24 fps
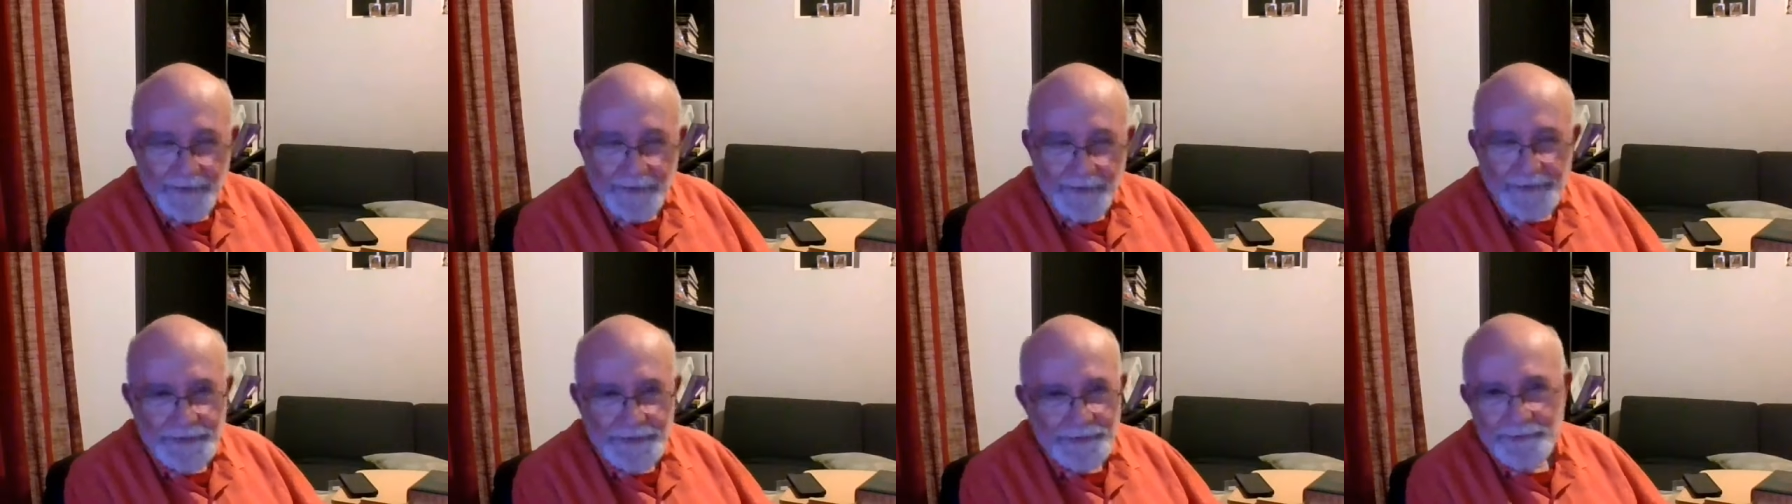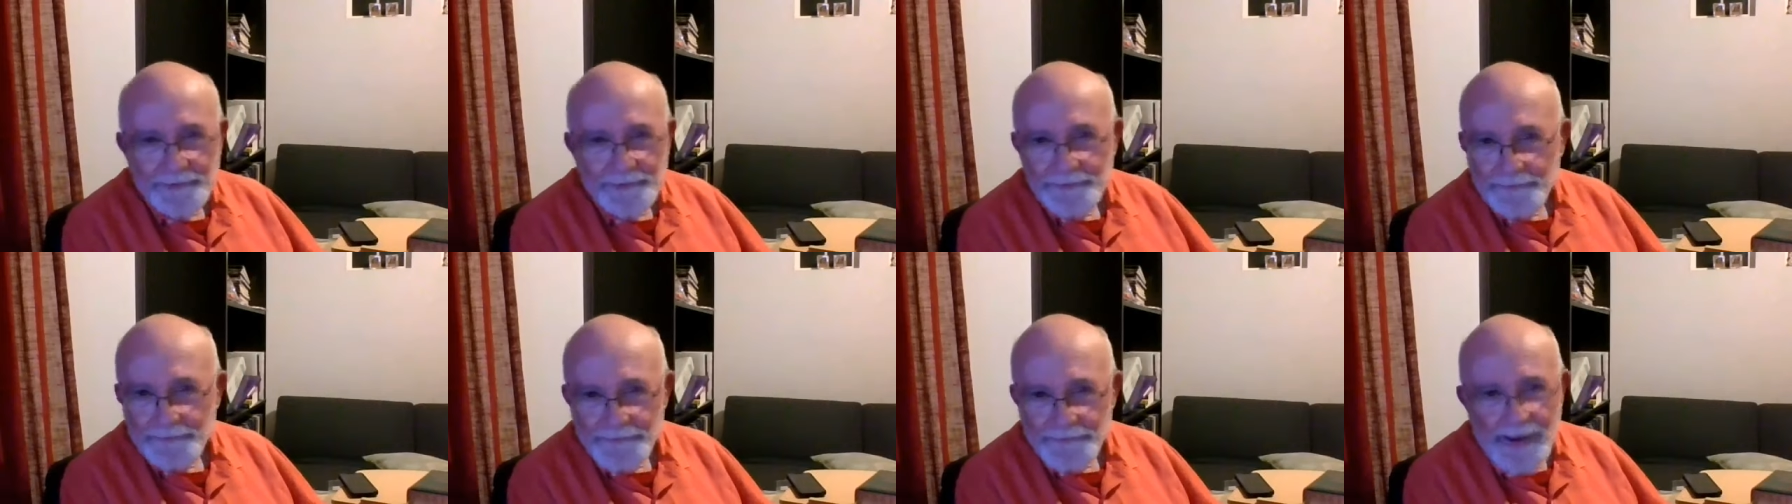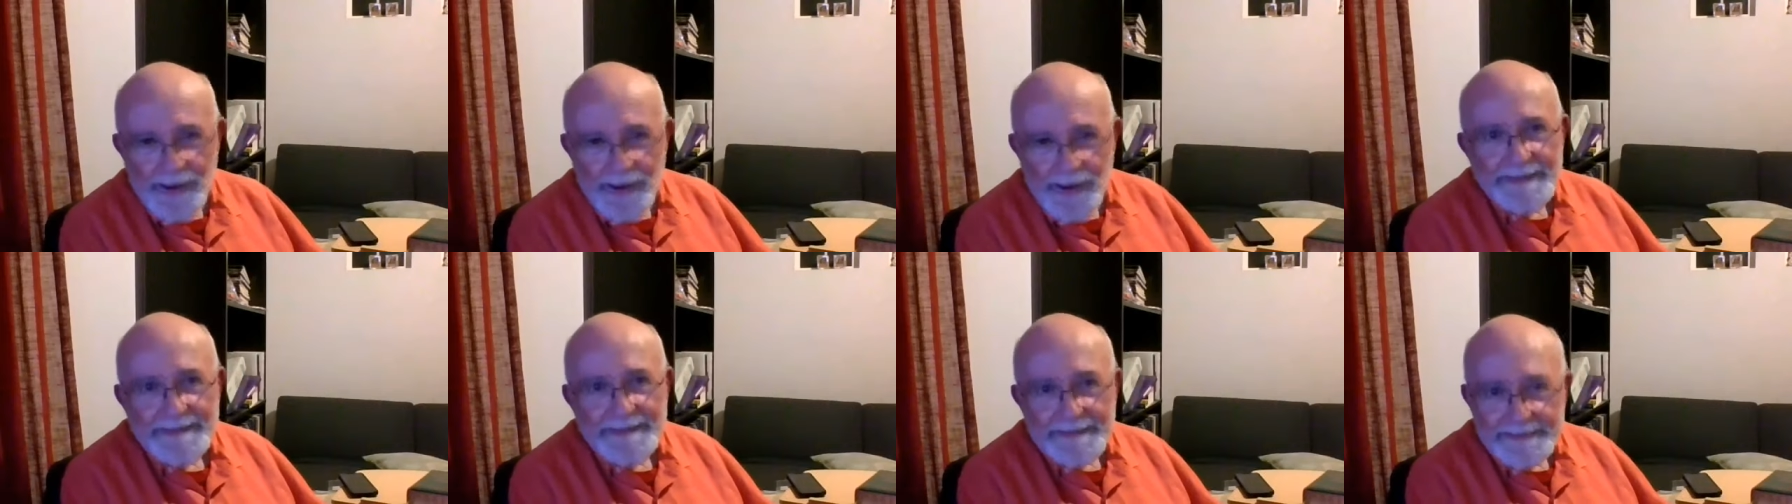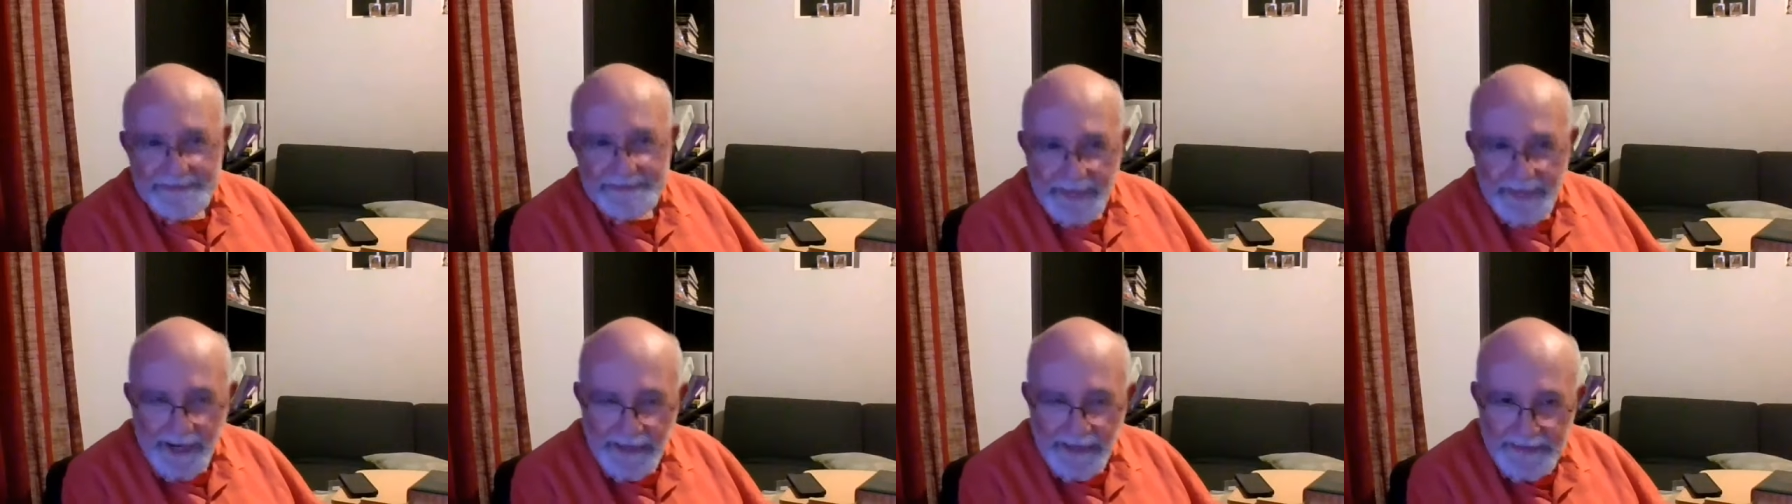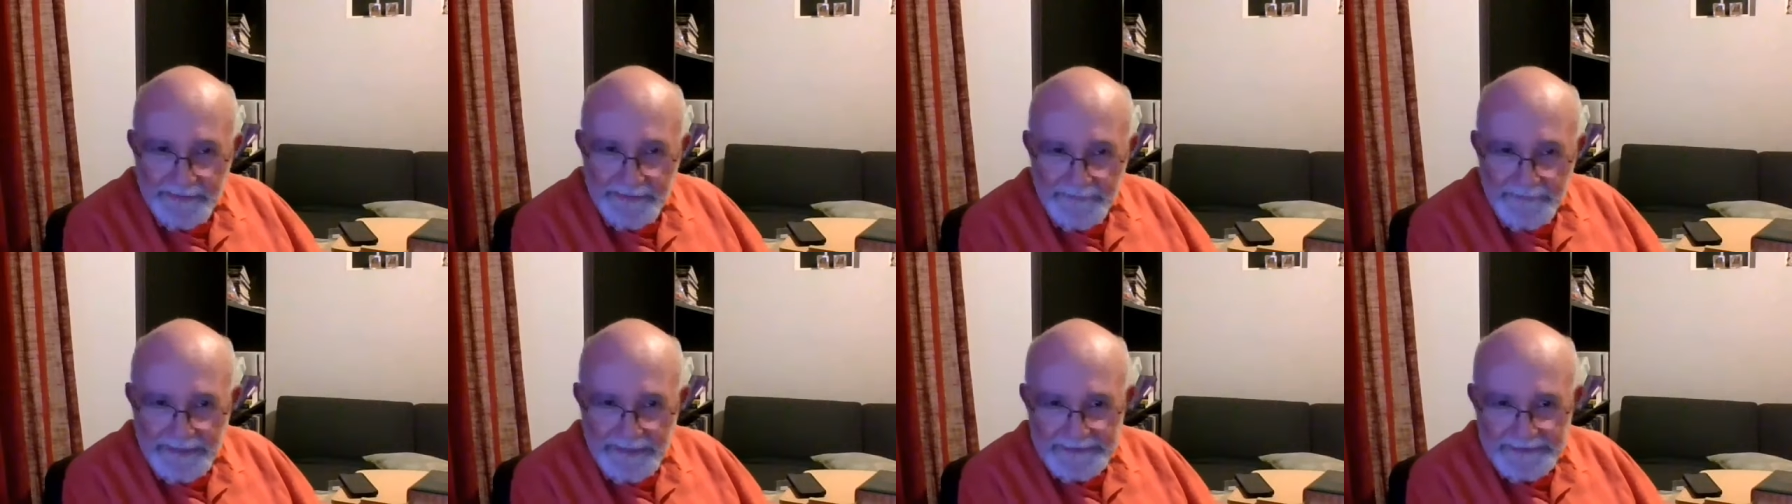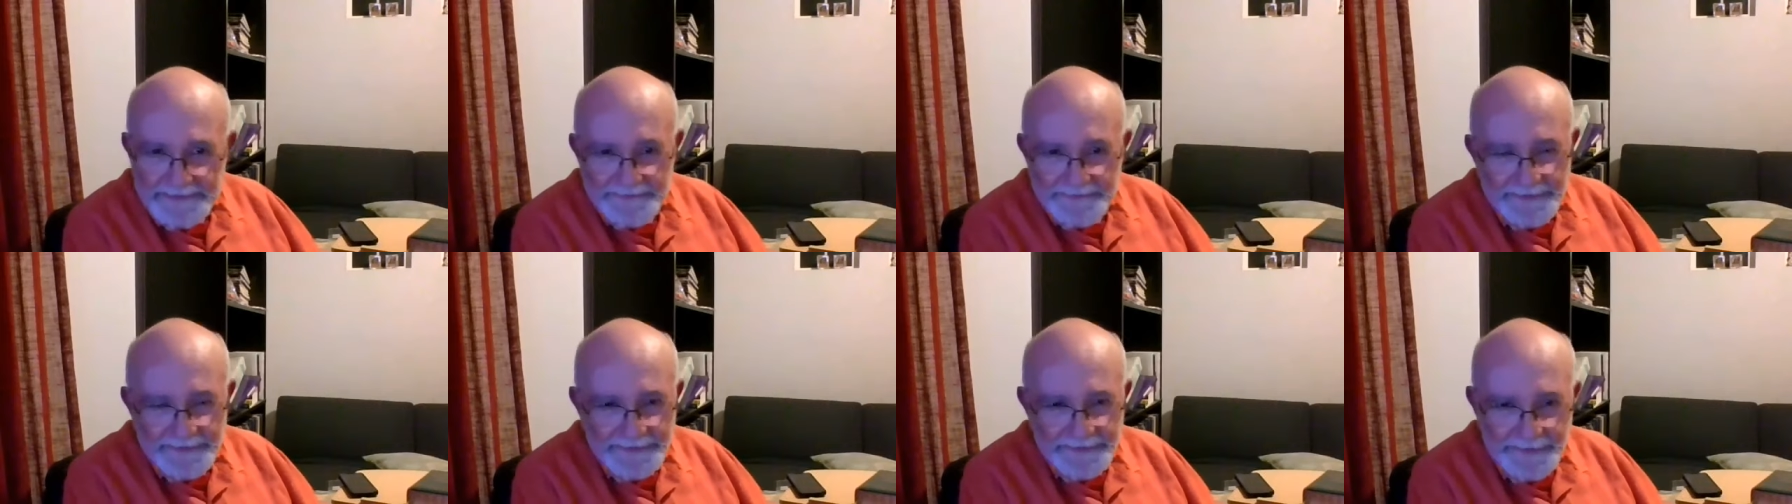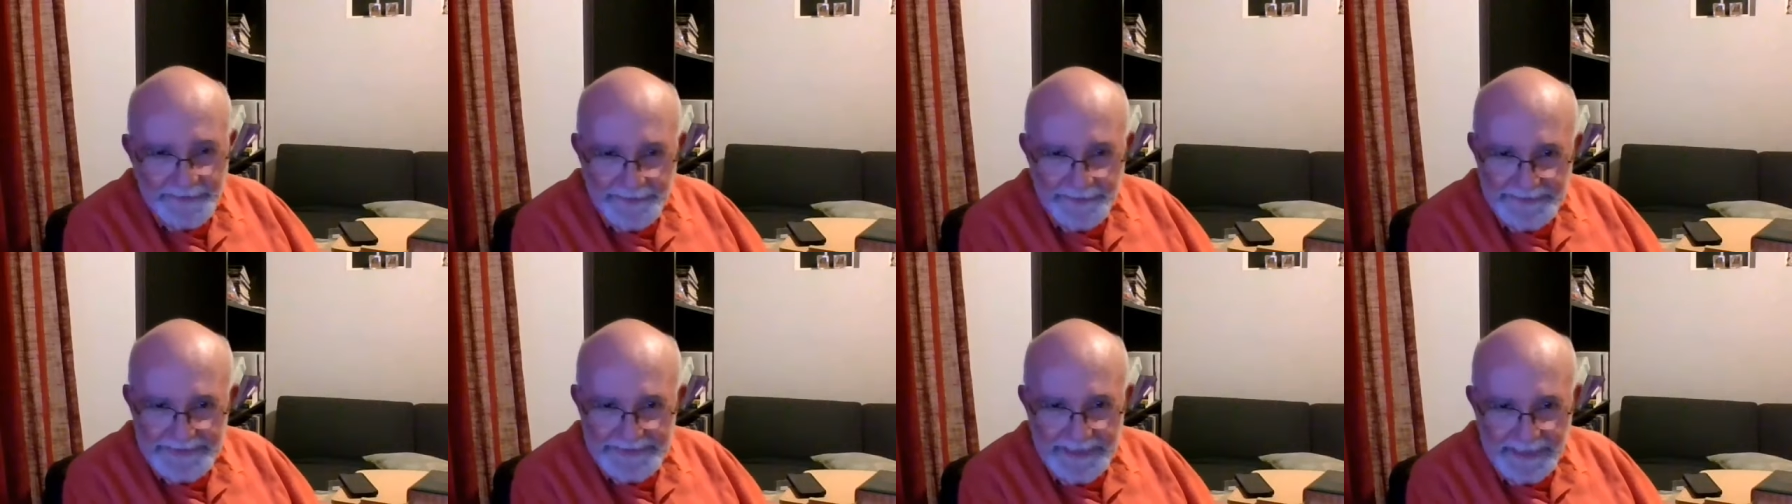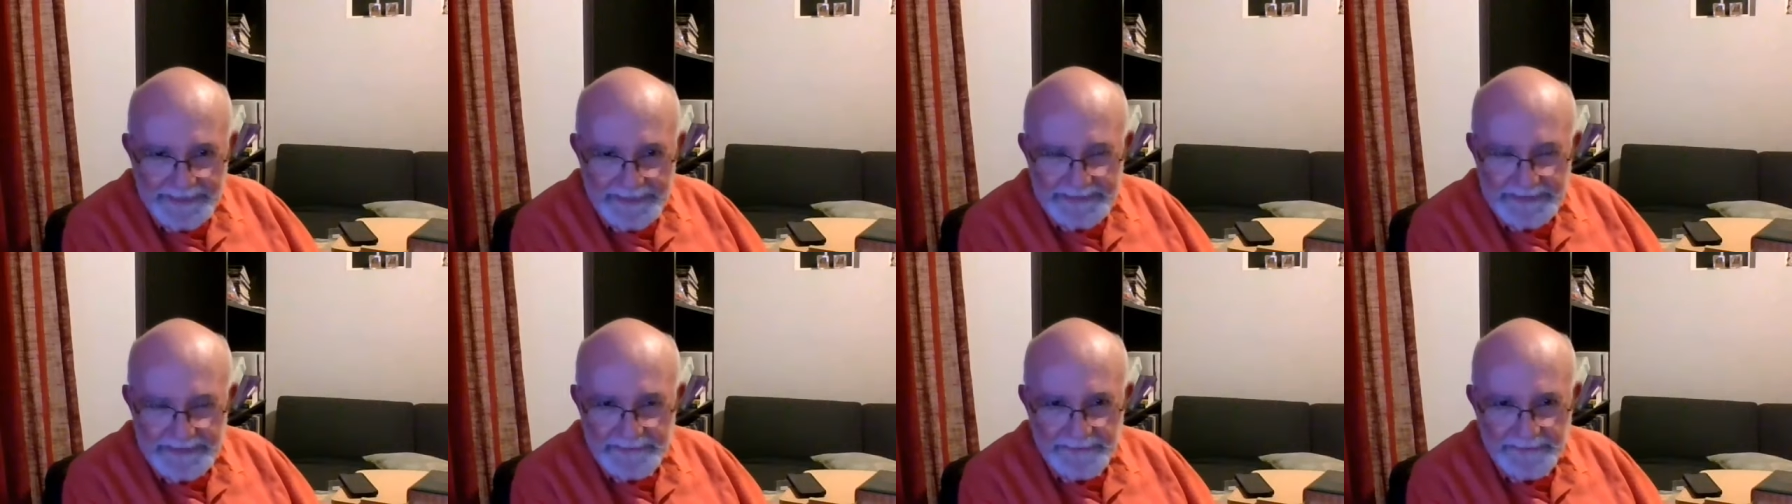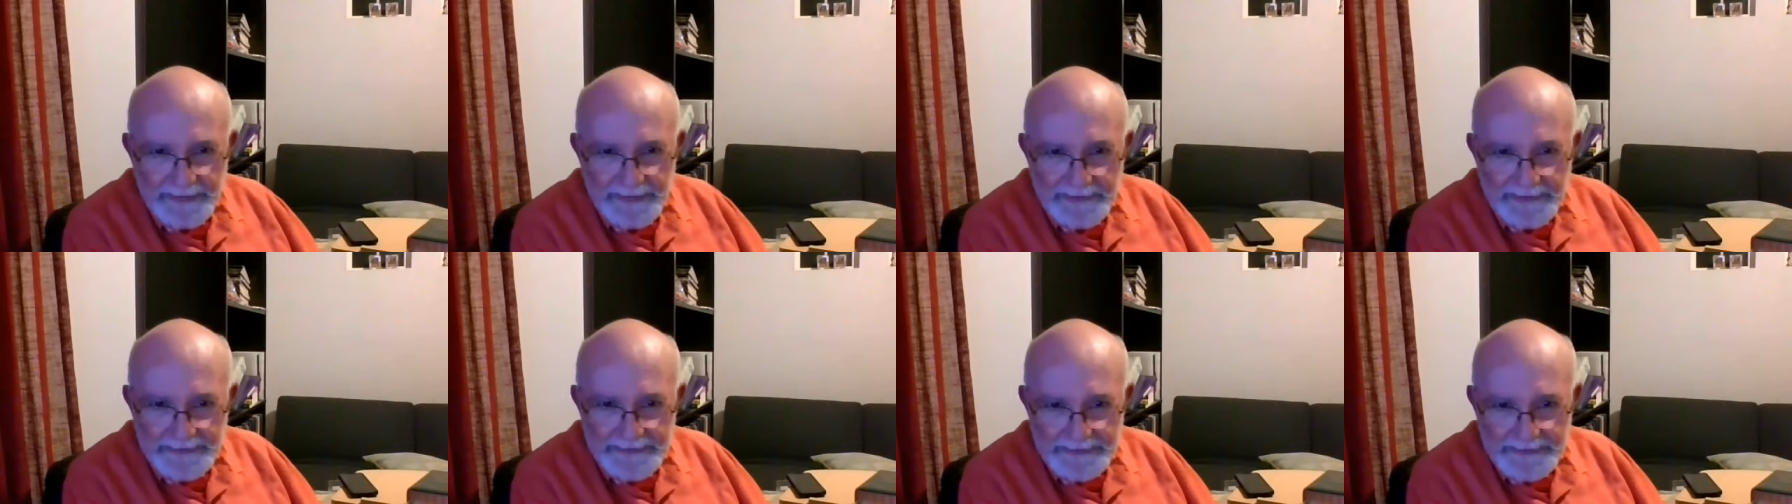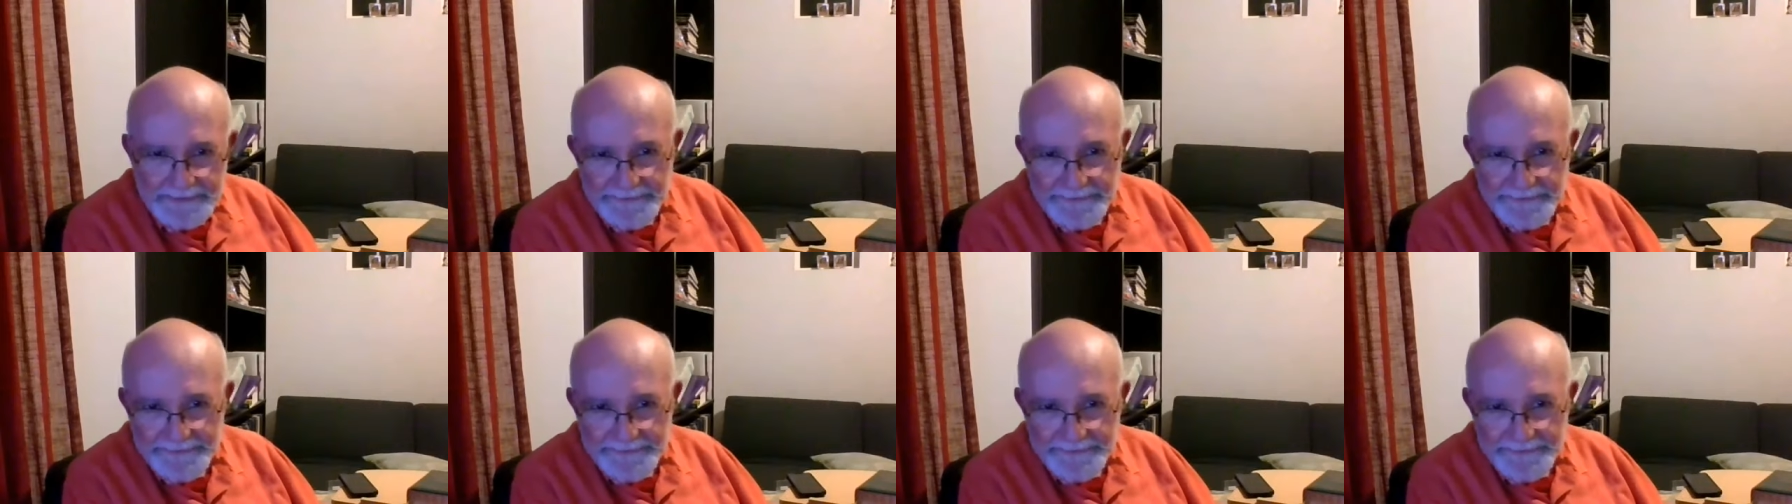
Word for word: How do you write the documents of the New Testament?